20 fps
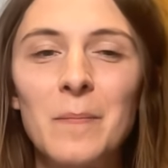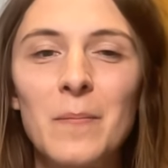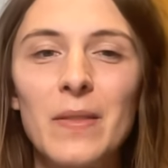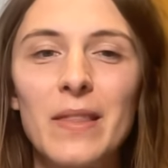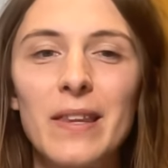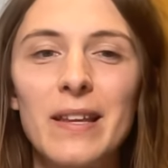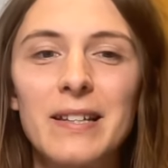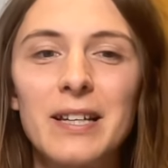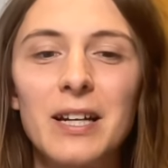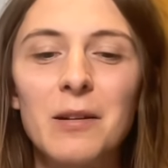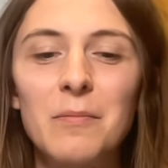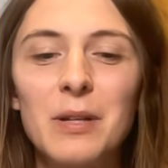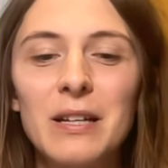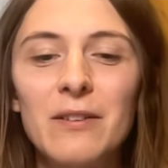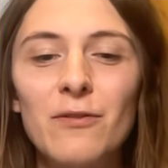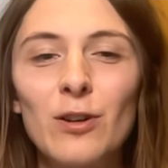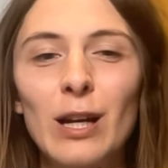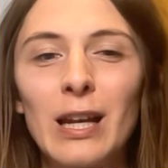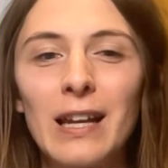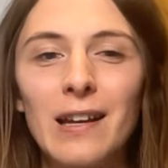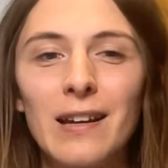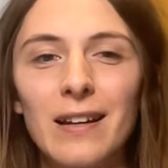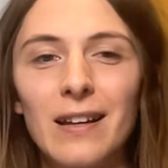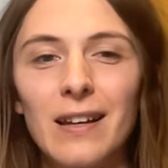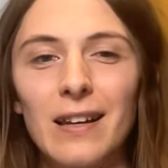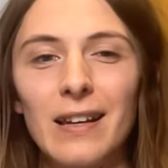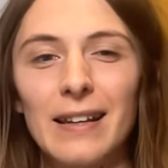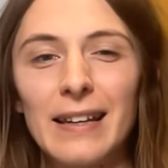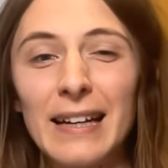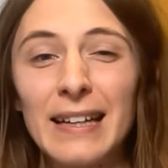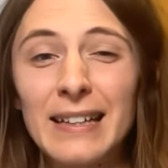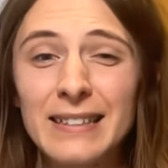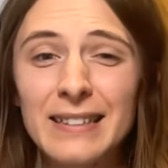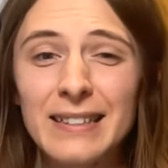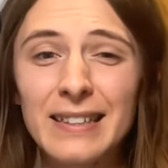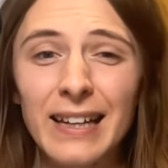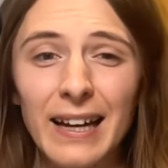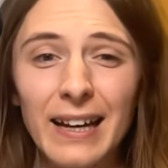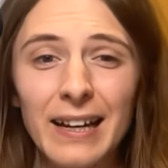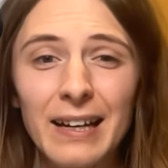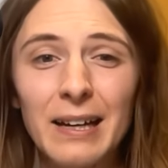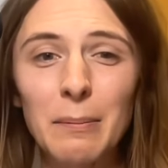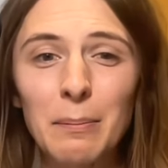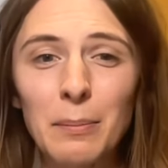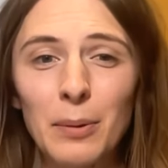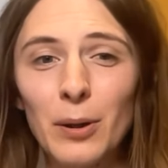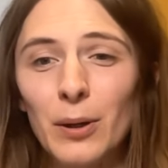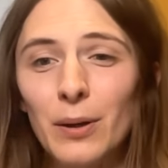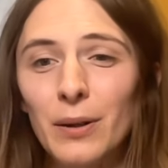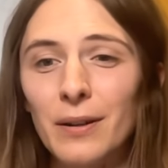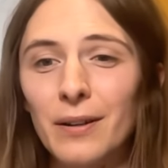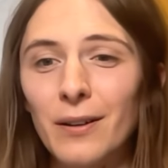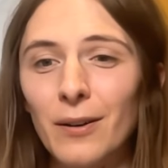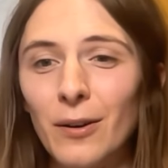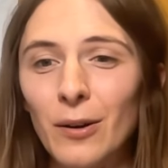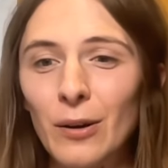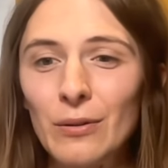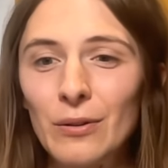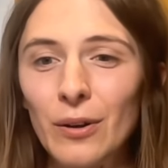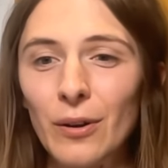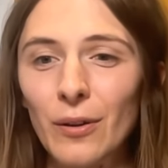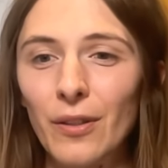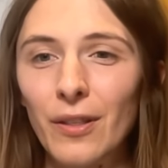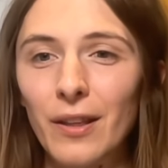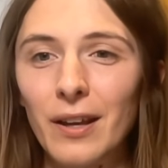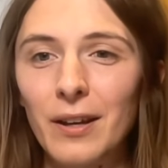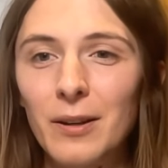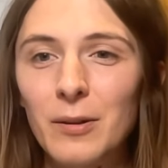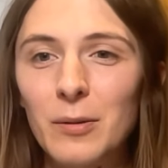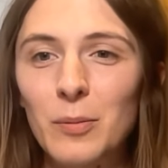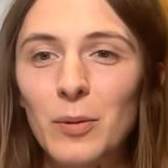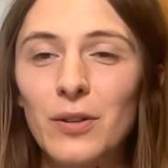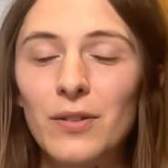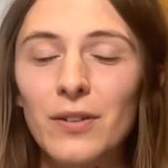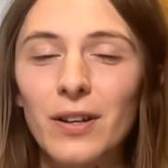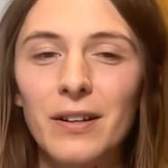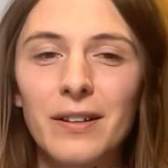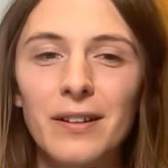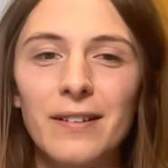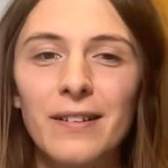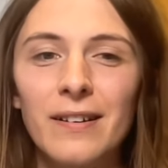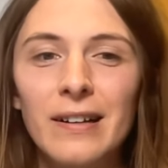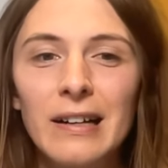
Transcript: there's going to be even less care put on, on things because I could,